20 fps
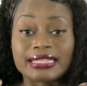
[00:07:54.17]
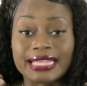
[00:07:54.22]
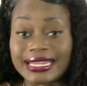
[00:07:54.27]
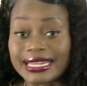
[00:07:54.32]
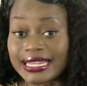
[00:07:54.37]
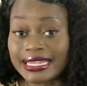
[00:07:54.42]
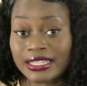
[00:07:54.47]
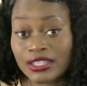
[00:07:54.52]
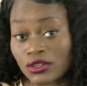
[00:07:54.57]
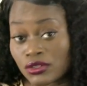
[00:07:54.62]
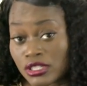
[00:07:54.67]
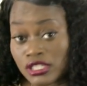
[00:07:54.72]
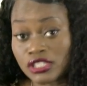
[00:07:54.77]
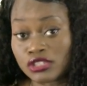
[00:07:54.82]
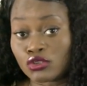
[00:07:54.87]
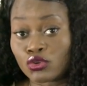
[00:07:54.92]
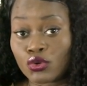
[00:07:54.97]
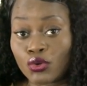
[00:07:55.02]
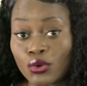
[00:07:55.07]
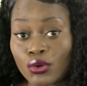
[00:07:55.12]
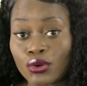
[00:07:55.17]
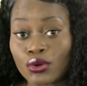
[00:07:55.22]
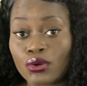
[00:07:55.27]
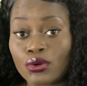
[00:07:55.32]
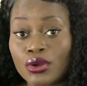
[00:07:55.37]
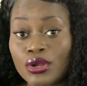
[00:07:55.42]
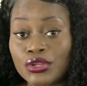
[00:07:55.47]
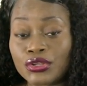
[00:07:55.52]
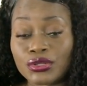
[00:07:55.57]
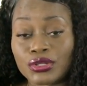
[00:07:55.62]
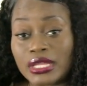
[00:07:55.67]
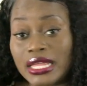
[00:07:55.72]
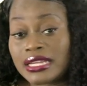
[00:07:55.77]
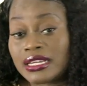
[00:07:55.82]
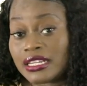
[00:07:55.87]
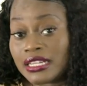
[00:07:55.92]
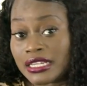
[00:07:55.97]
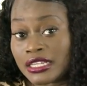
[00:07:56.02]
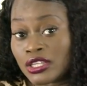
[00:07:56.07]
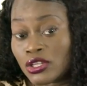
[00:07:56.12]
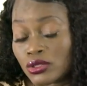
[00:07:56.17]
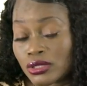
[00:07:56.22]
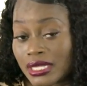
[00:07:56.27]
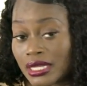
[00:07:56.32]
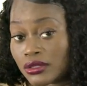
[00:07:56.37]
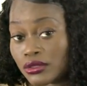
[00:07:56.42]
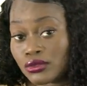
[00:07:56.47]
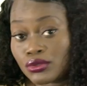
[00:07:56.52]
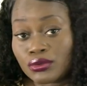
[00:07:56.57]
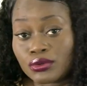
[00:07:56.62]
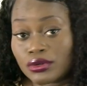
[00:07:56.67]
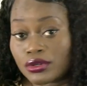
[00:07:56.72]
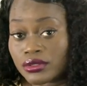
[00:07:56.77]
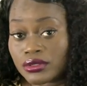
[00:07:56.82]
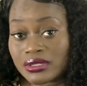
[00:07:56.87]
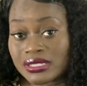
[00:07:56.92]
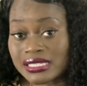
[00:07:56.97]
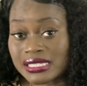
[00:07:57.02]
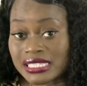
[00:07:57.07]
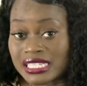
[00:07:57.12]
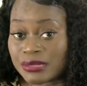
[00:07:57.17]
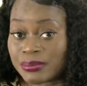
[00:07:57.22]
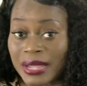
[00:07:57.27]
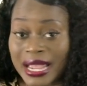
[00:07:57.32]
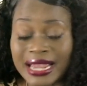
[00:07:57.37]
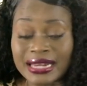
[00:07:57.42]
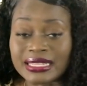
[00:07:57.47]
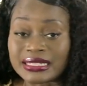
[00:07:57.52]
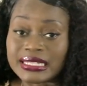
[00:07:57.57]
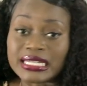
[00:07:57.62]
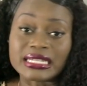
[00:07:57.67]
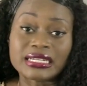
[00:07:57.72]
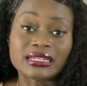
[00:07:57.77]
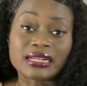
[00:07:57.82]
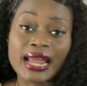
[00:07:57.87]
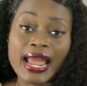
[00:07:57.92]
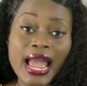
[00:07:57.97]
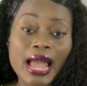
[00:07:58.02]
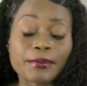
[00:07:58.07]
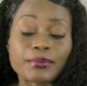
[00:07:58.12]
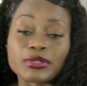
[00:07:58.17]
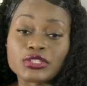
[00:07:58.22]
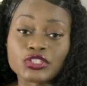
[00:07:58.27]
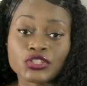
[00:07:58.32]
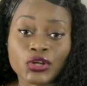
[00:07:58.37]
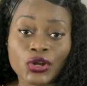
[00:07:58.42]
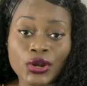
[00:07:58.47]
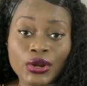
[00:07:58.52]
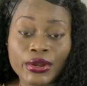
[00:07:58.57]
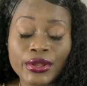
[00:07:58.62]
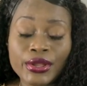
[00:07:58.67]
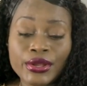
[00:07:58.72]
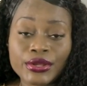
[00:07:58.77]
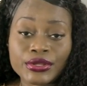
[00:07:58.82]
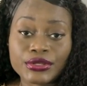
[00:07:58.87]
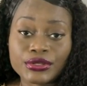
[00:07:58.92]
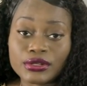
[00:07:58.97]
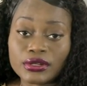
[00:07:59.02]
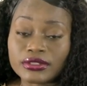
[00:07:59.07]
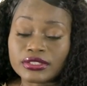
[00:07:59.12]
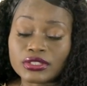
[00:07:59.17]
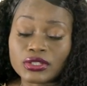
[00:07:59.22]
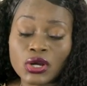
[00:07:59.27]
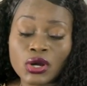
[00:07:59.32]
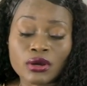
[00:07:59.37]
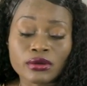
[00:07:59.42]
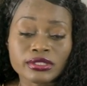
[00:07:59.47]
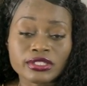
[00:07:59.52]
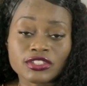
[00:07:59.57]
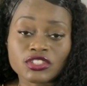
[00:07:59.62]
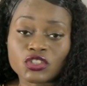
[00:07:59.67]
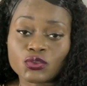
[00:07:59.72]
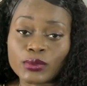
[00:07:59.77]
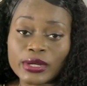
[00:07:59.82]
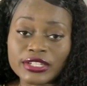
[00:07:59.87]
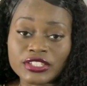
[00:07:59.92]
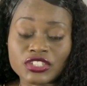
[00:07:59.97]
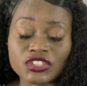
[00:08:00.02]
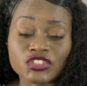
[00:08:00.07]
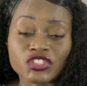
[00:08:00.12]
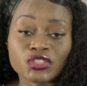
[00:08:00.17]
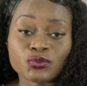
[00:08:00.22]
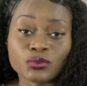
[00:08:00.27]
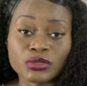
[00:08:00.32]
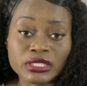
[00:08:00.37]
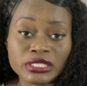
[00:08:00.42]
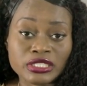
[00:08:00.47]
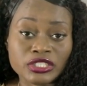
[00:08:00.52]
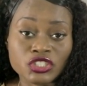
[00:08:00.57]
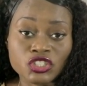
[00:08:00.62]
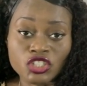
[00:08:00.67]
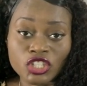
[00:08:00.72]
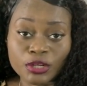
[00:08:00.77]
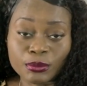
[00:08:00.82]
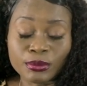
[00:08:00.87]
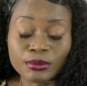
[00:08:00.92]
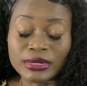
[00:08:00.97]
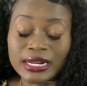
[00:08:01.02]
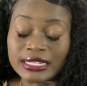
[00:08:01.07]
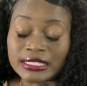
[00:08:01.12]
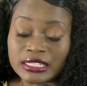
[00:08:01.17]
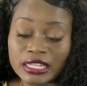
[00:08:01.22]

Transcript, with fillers: they didn't kill this little girl. You know, they could have killed that little girl in her sleep. Anything could have happened to her. You know, so the whole situation is just really disturbing, but I